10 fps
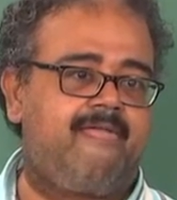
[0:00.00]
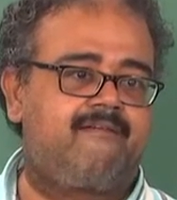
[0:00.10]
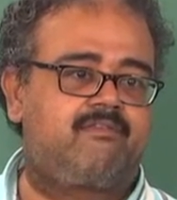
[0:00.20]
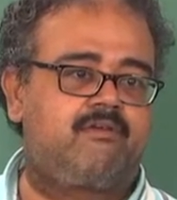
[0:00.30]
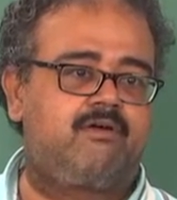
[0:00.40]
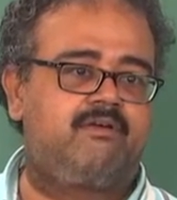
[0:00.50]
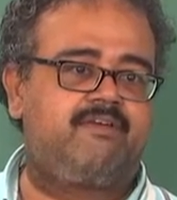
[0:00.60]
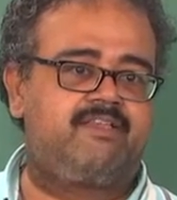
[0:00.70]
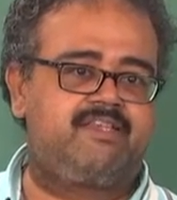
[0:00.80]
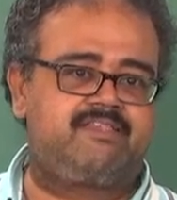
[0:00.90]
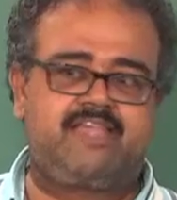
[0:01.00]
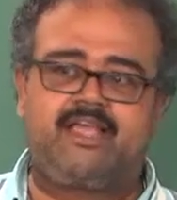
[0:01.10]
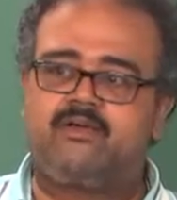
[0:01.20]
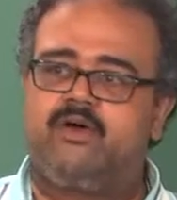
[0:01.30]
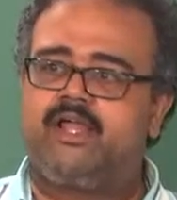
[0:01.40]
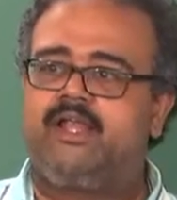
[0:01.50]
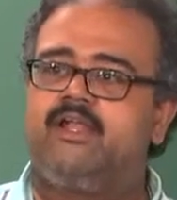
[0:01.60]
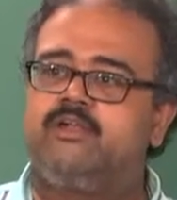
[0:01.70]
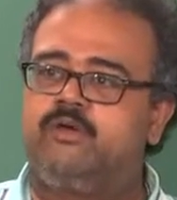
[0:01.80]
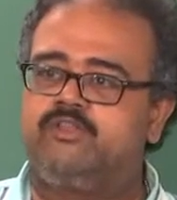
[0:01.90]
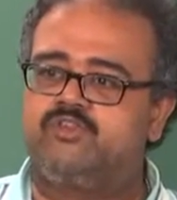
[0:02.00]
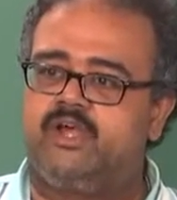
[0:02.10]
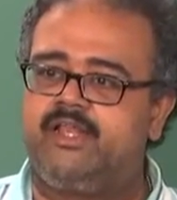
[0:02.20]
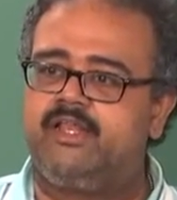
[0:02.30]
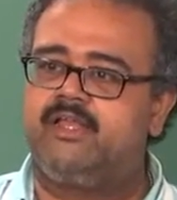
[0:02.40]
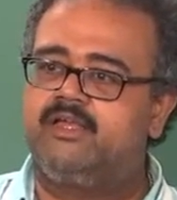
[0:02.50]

So, if I just say go ahead and do a join,